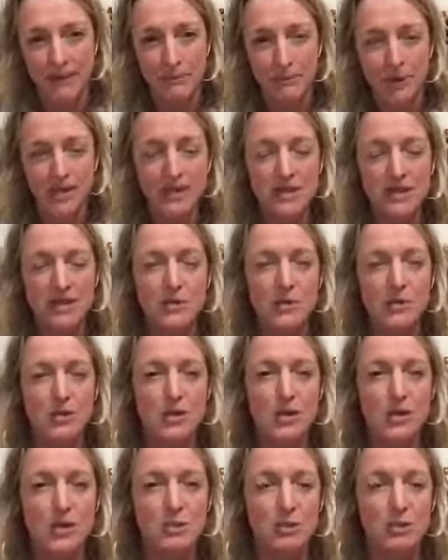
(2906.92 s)
Pigeon's one
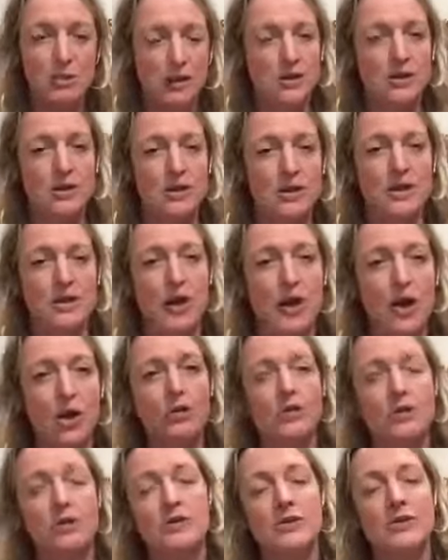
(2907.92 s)
of those poses, the
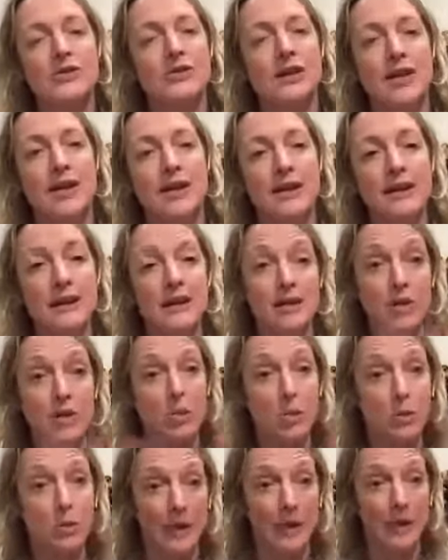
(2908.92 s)
longer you stay in it, the
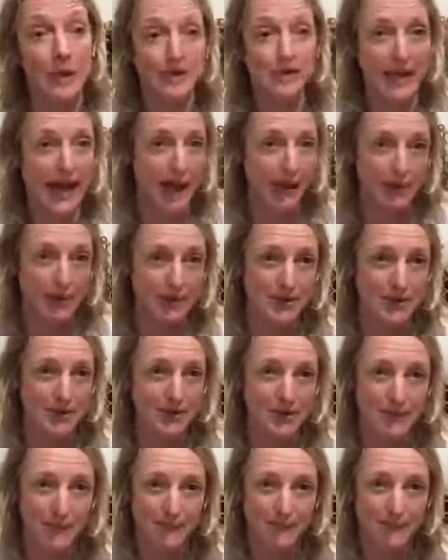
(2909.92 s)
more magic
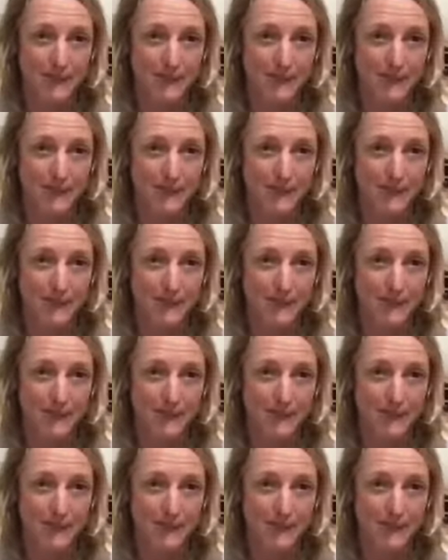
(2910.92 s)
happens.